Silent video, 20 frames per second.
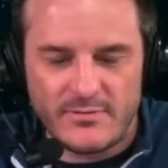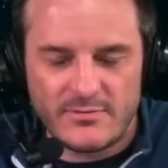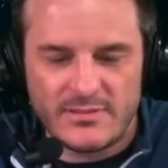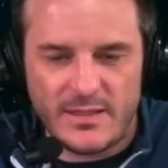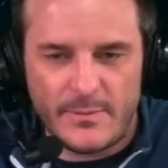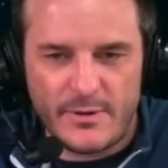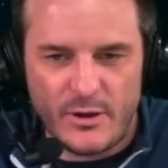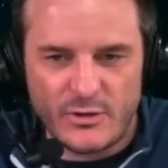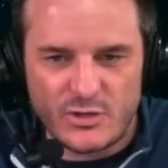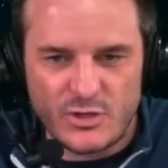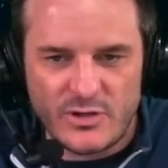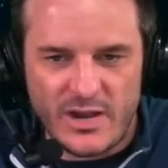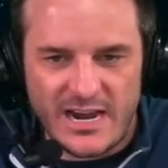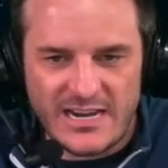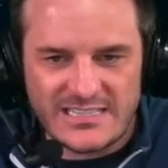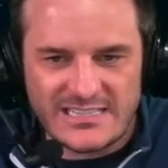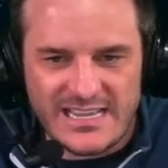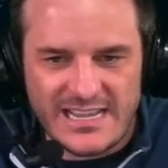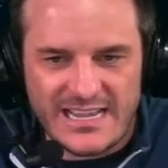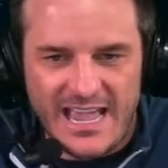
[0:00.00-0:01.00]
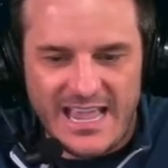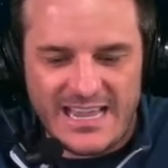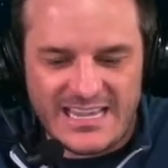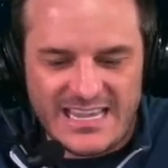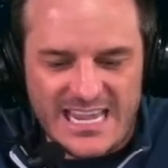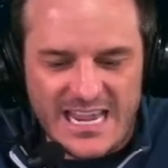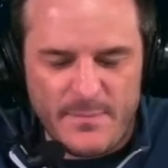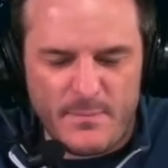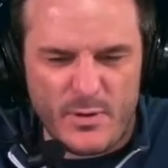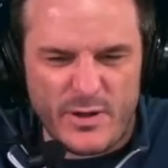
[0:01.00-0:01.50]
Let me know what you guys think.
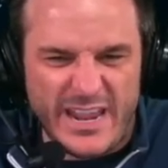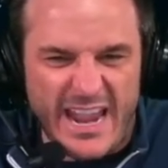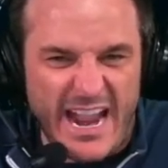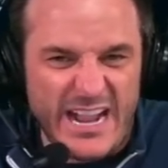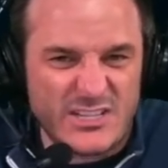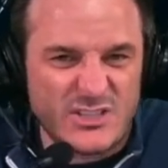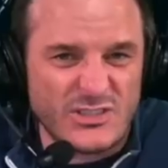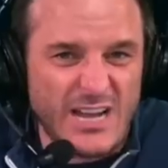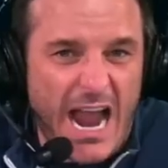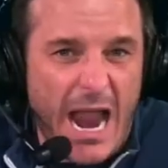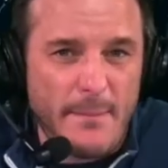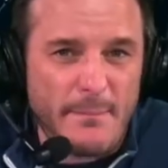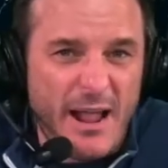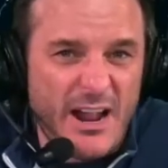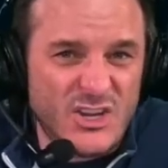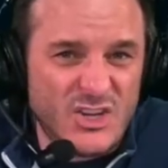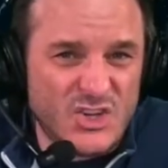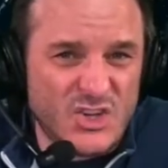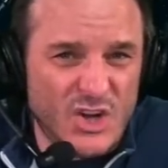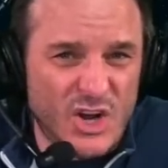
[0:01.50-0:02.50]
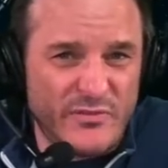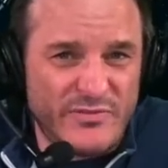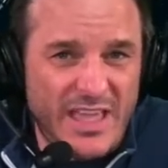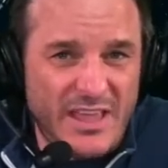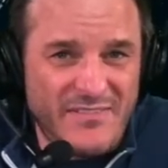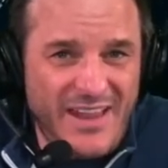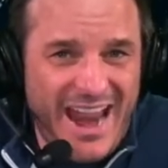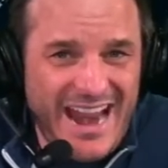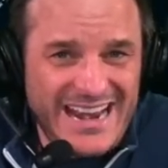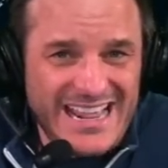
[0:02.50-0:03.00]
Keep or cancel? I'm not sure if they
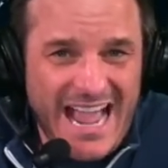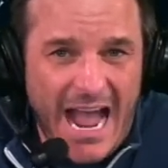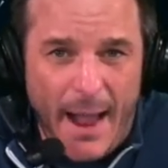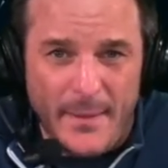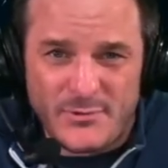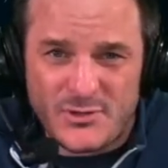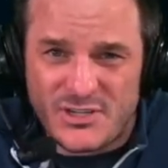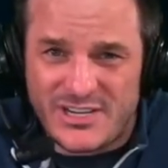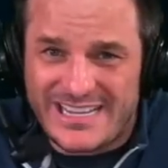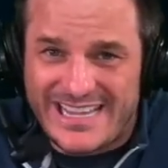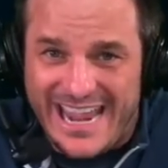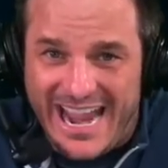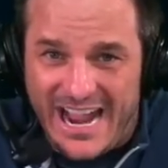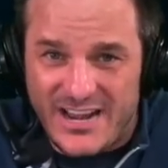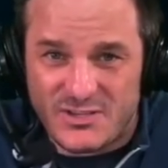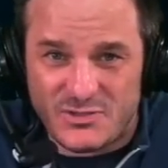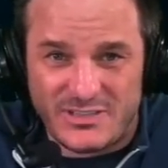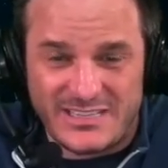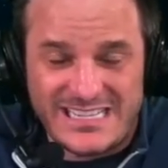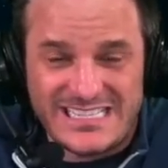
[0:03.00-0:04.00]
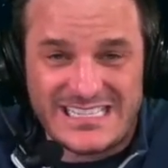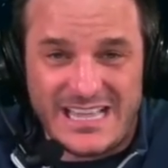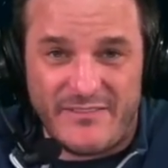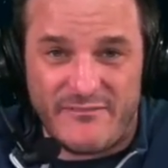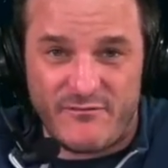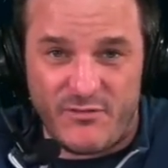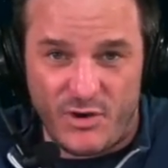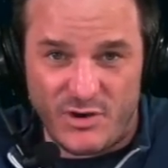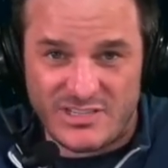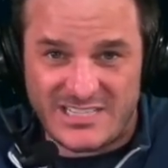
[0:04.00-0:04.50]
have any option to cancel at least
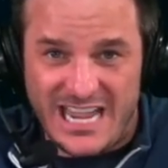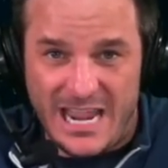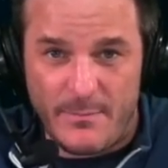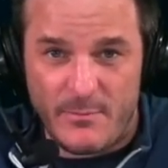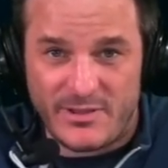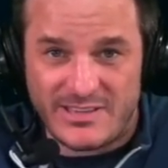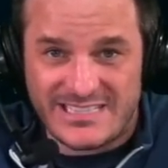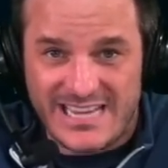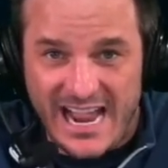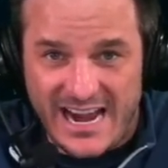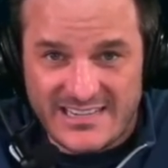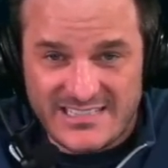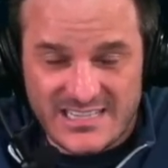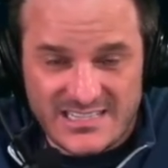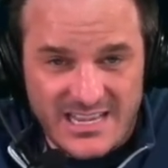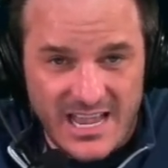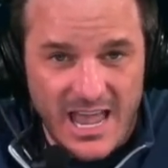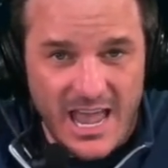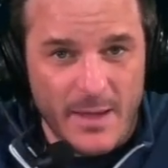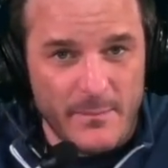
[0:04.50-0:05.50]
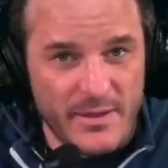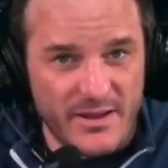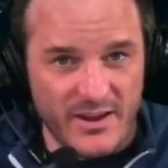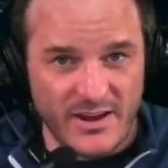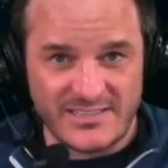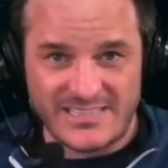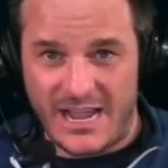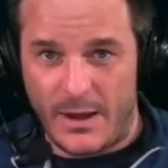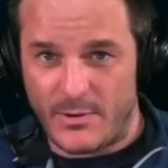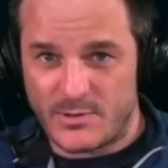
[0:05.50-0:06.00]
that first game with Texas,
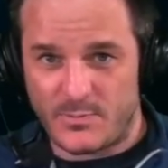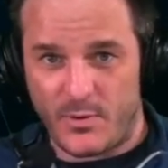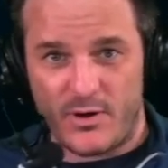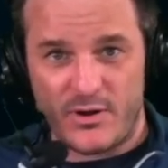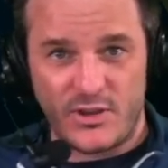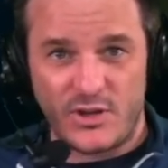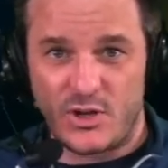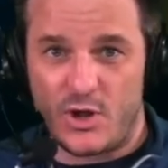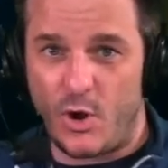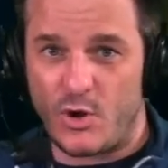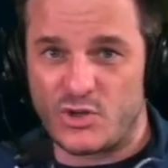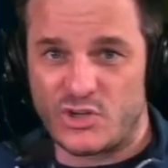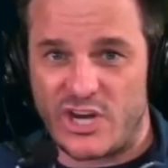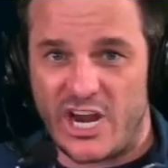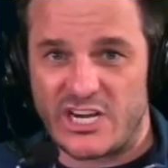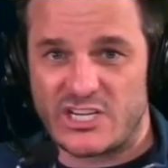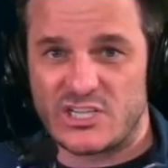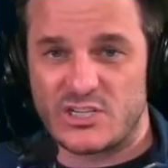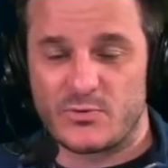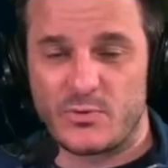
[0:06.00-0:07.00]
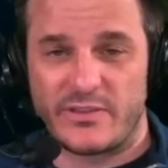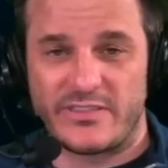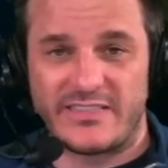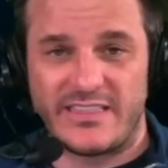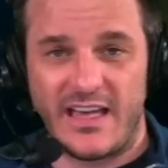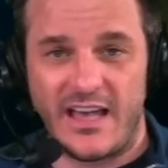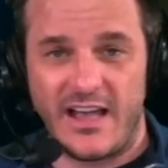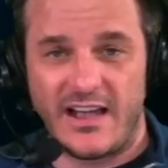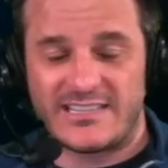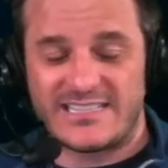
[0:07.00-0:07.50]
because that was part of the negotiations with
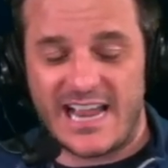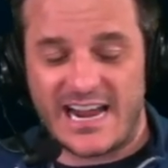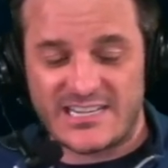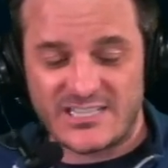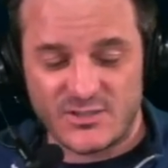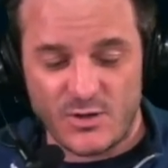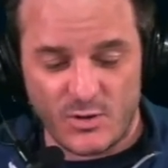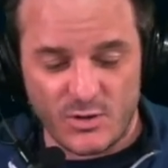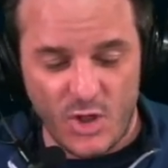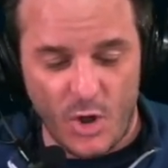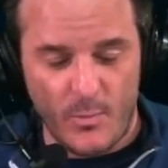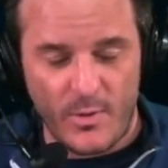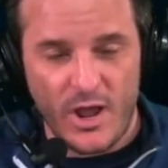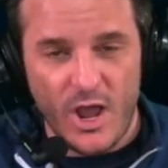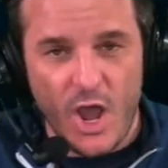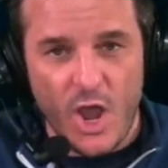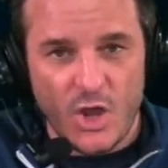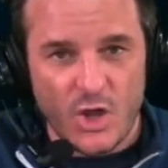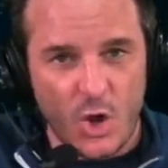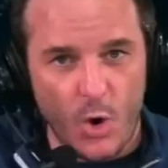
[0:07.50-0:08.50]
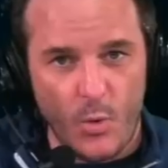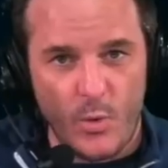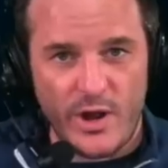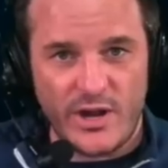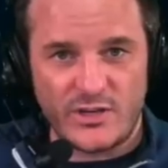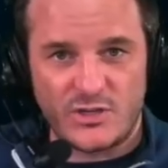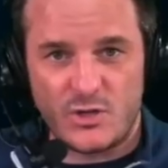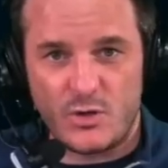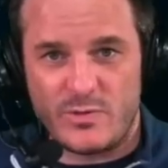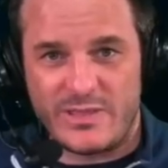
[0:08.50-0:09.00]
Texas-Oklahoma
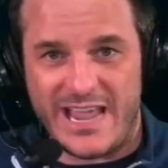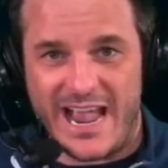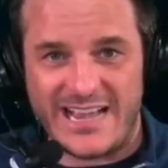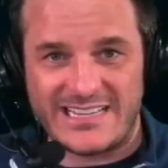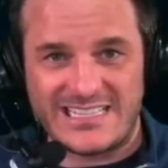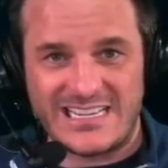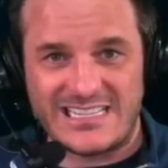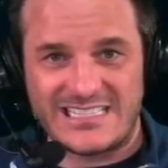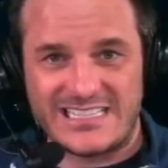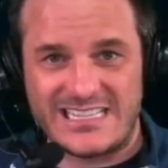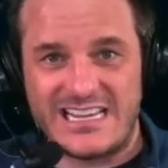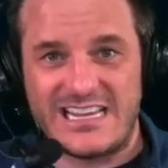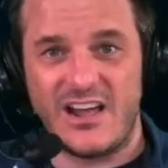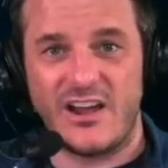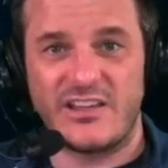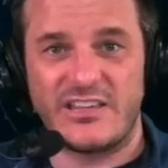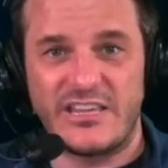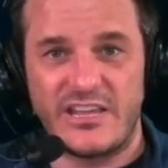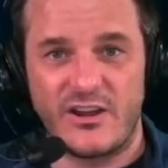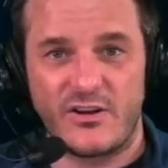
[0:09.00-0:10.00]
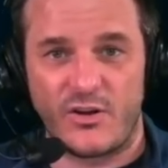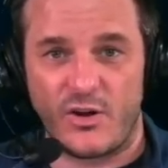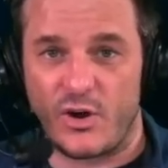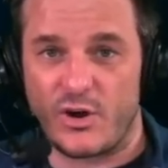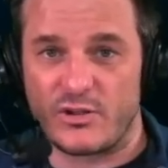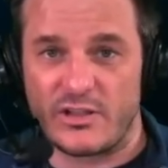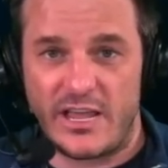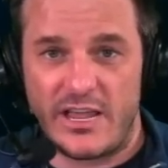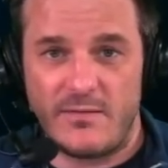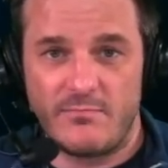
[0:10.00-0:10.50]
going to the SEC a year
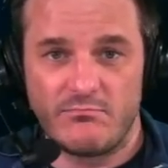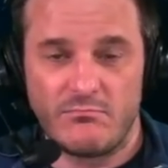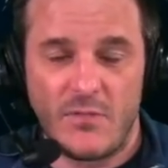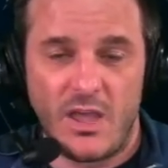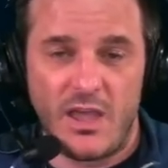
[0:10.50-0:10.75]
early.